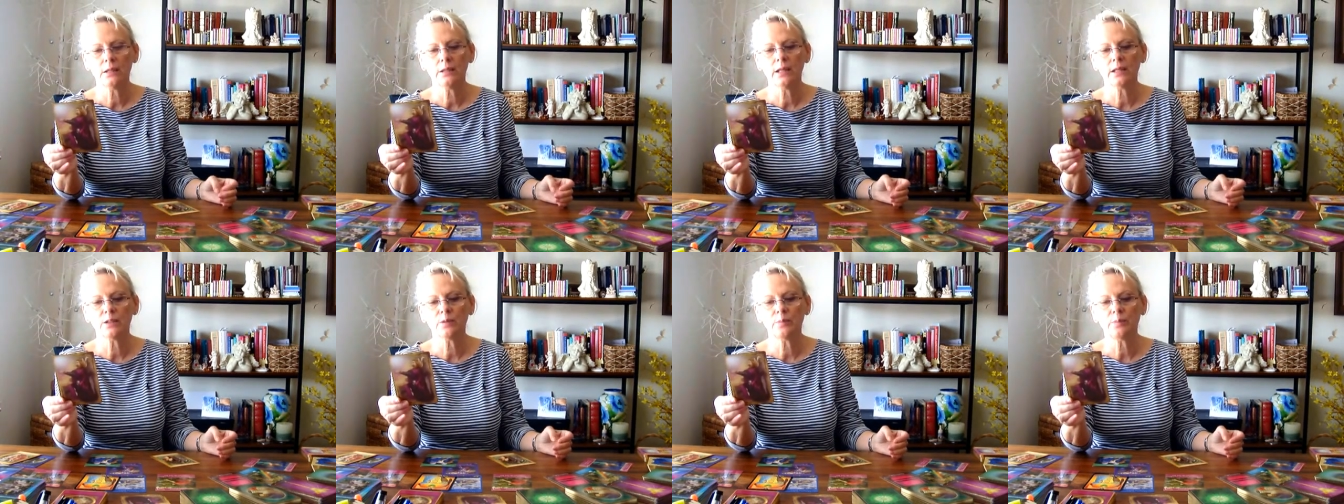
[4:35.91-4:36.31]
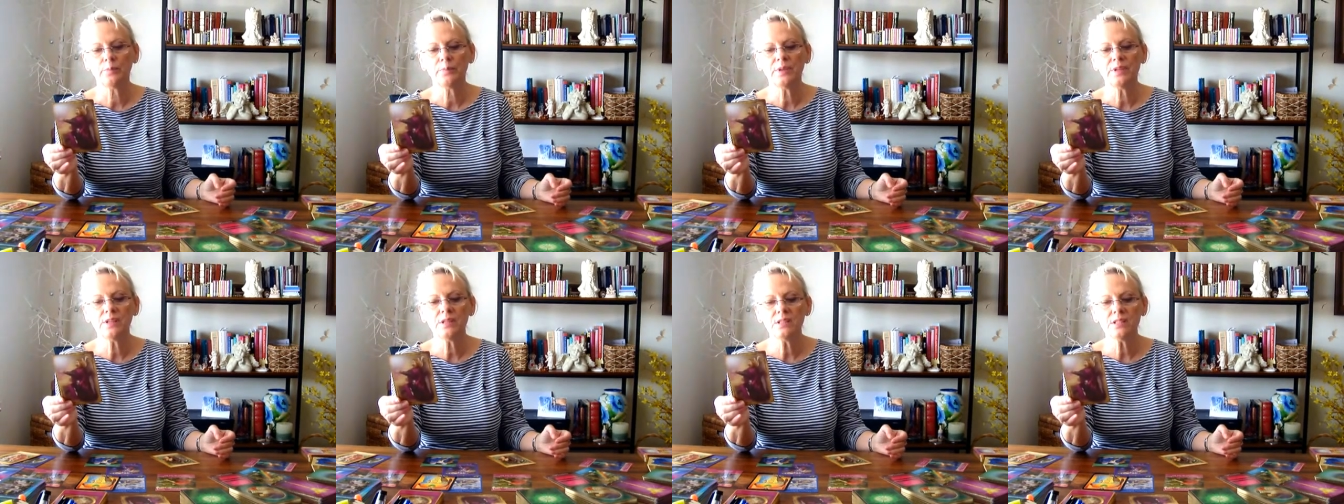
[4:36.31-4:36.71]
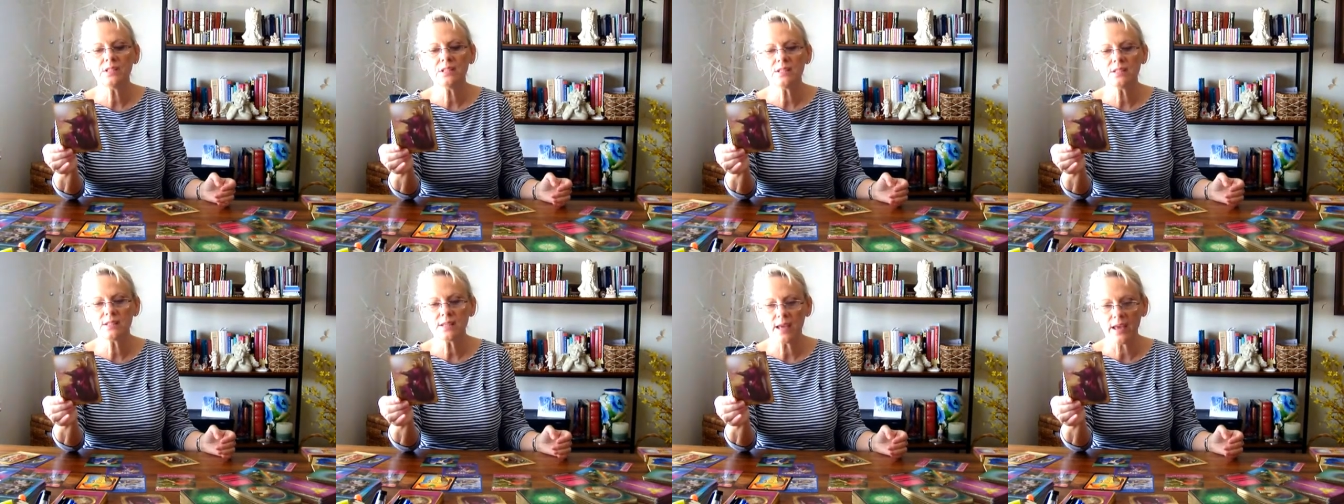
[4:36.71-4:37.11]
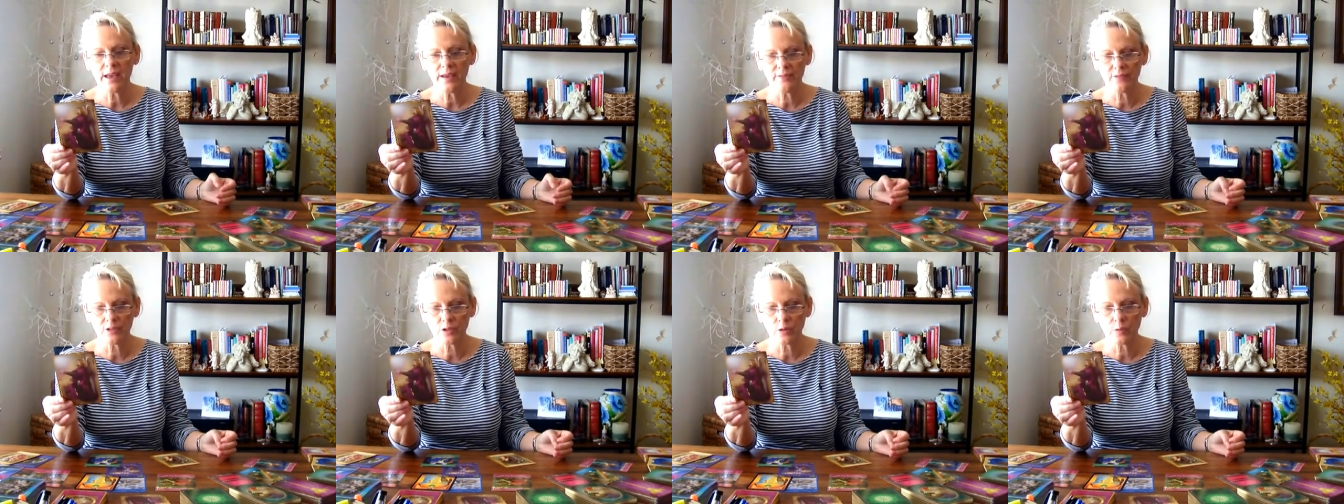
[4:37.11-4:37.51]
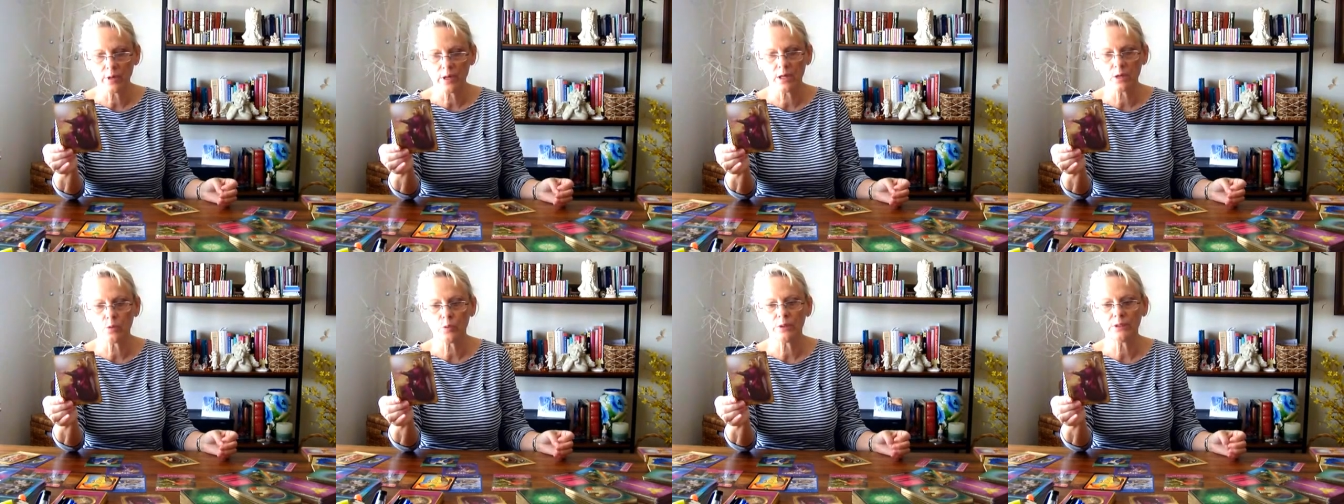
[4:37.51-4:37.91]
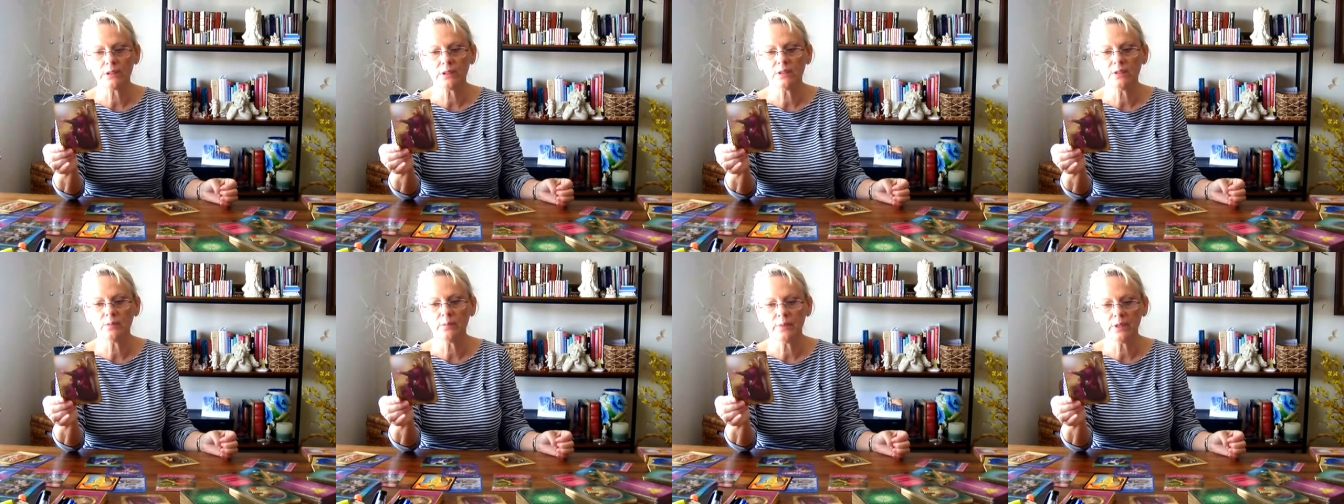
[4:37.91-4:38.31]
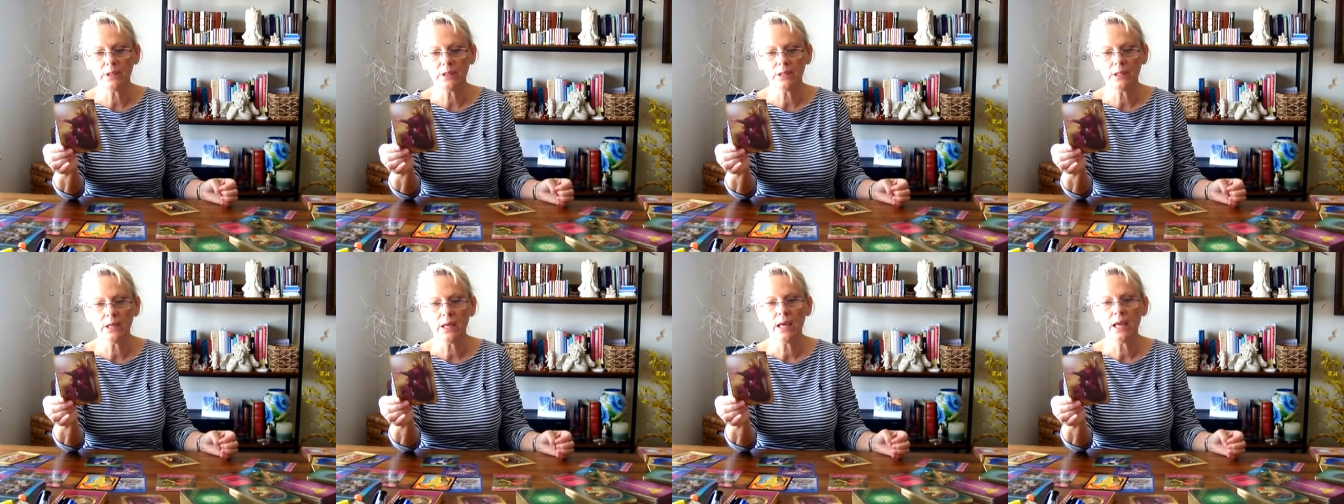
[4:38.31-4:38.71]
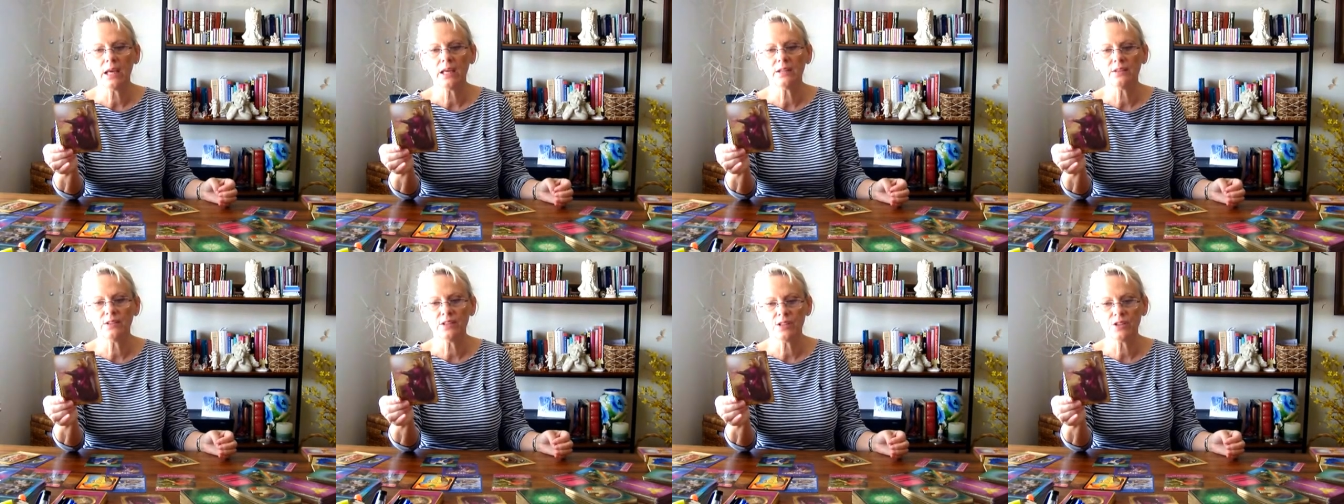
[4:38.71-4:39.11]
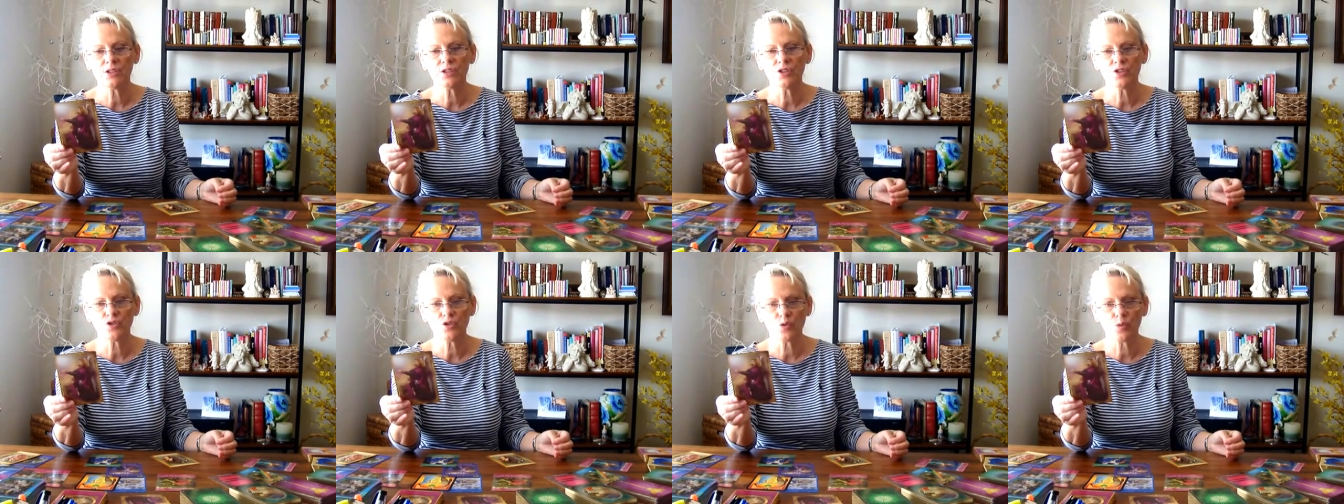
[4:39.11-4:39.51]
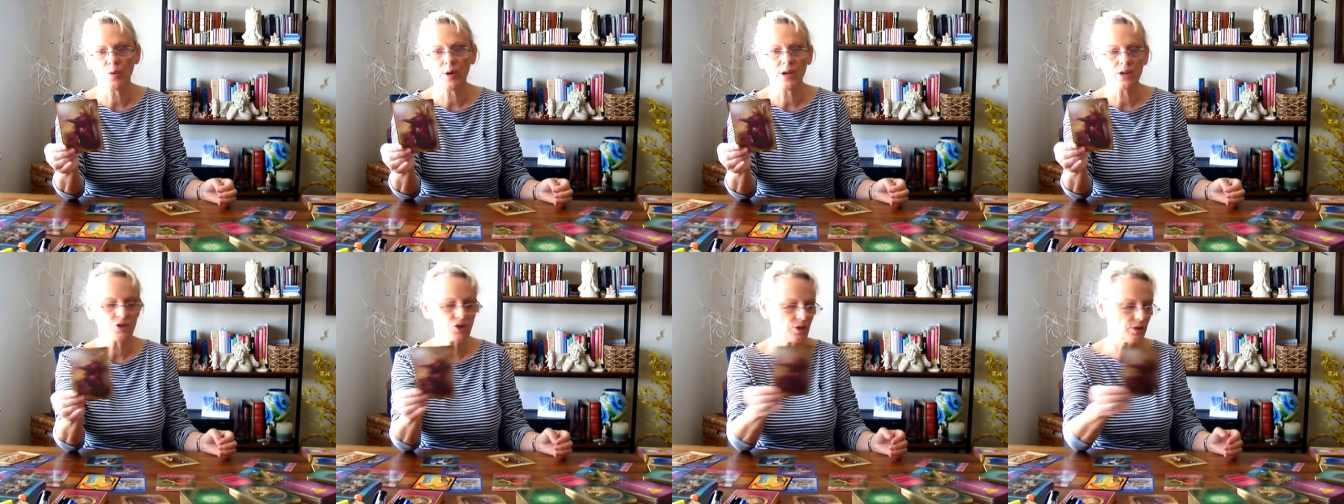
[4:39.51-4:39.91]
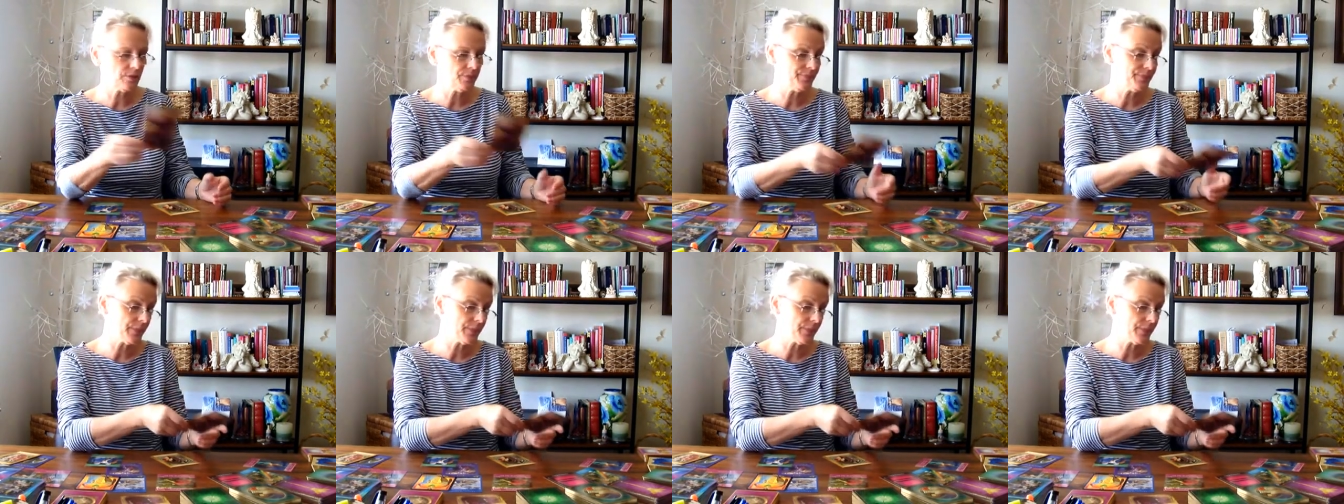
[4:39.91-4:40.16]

that peace is everywhere within me and this situation.